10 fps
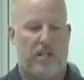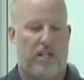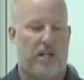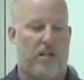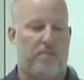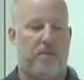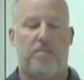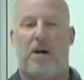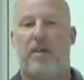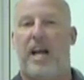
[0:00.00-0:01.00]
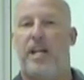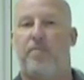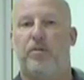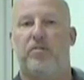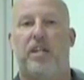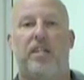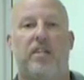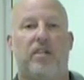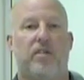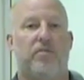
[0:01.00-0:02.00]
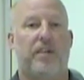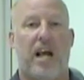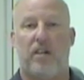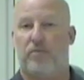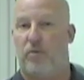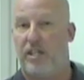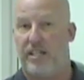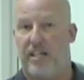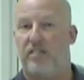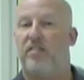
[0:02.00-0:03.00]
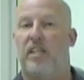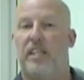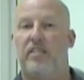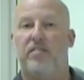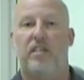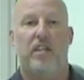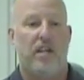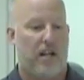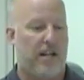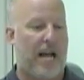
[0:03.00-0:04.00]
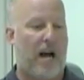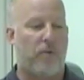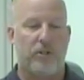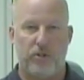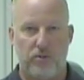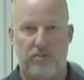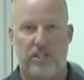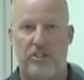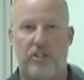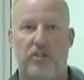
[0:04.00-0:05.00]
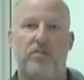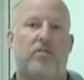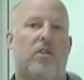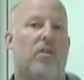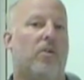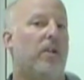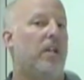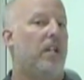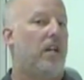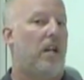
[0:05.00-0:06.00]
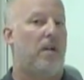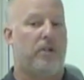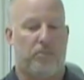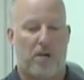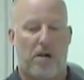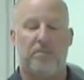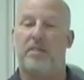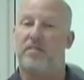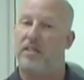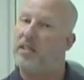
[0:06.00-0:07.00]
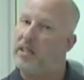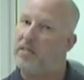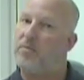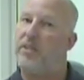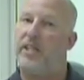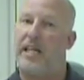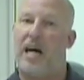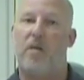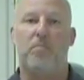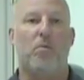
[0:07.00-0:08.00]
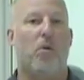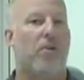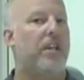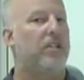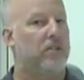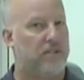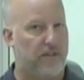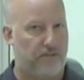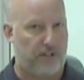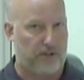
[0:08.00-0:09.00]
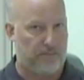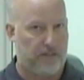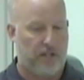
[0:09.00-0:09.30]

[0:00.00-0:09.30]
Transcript: Um, about 80% of California dentists, at least, now use digital, so uh, you'll probably see this when you get out more than you'll see film.